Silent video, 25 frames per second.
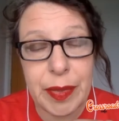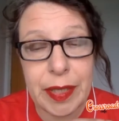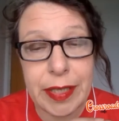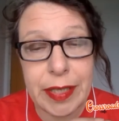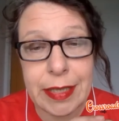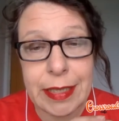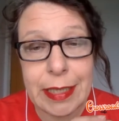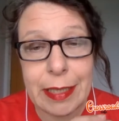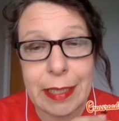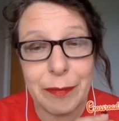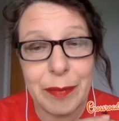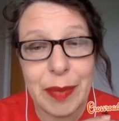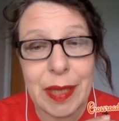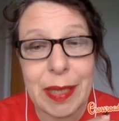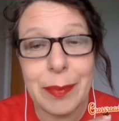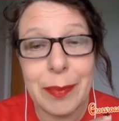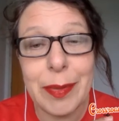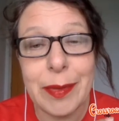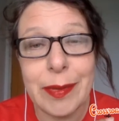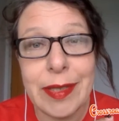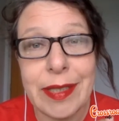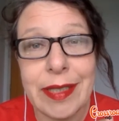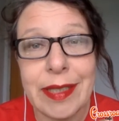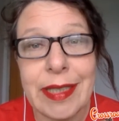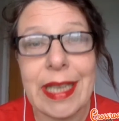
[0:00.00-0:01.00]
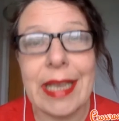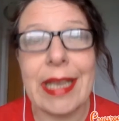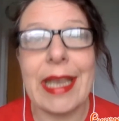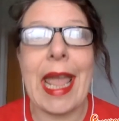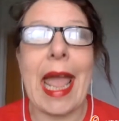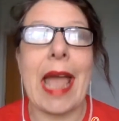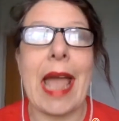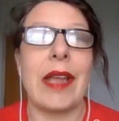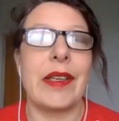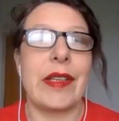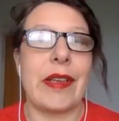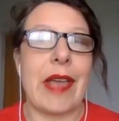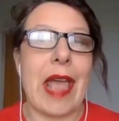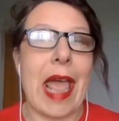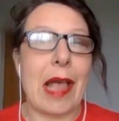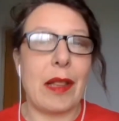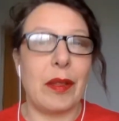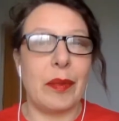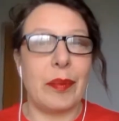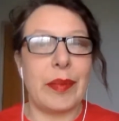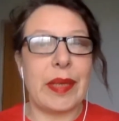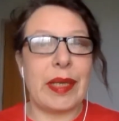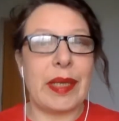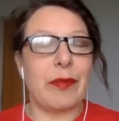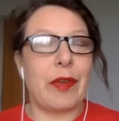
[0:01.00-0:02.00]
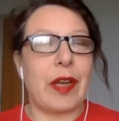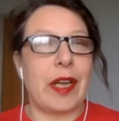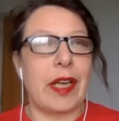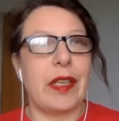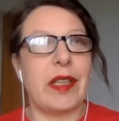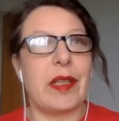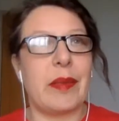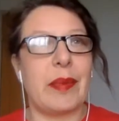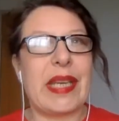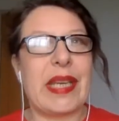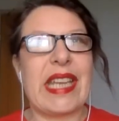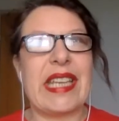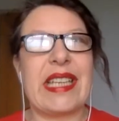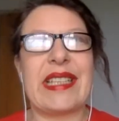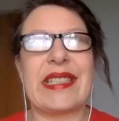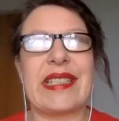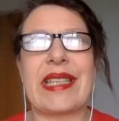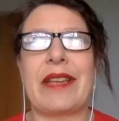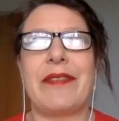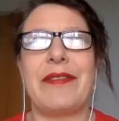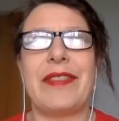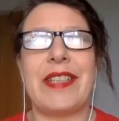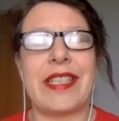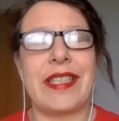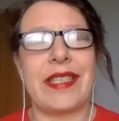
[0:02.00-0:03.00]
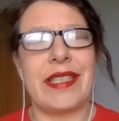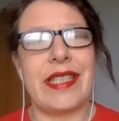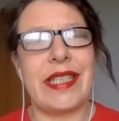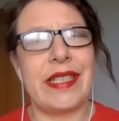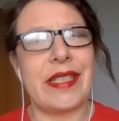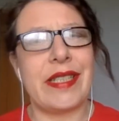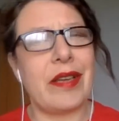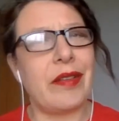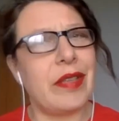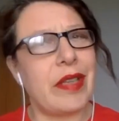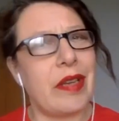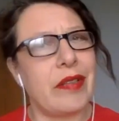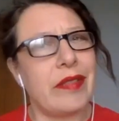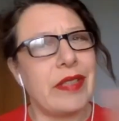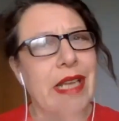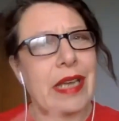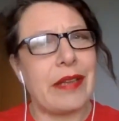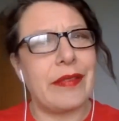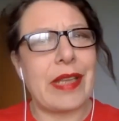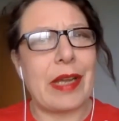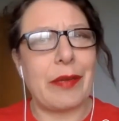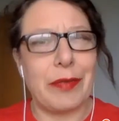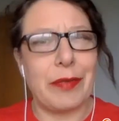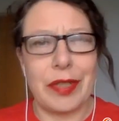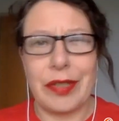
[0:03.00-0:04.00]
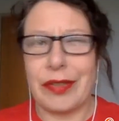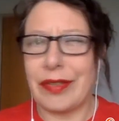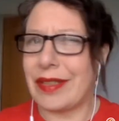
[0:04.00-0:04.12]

I didn't have people to kind of help me right at the beginning and say, Felicity, don't go down that route,